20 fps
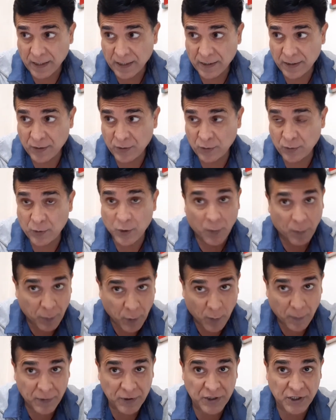your
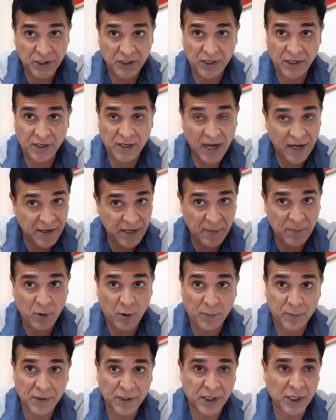property, landed
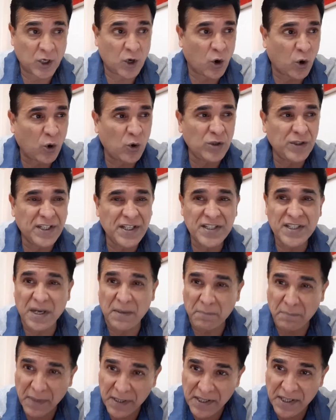property, all these
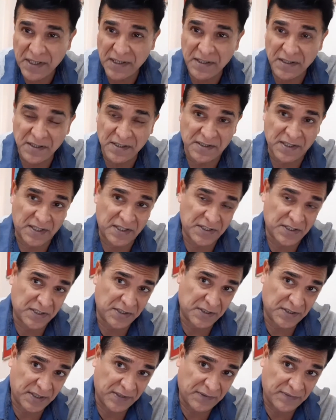are material things
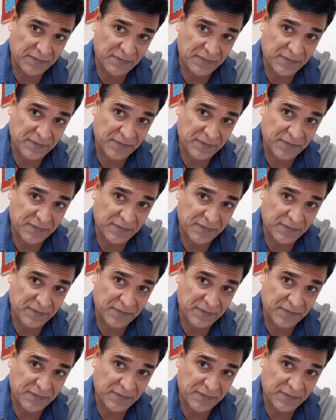in life.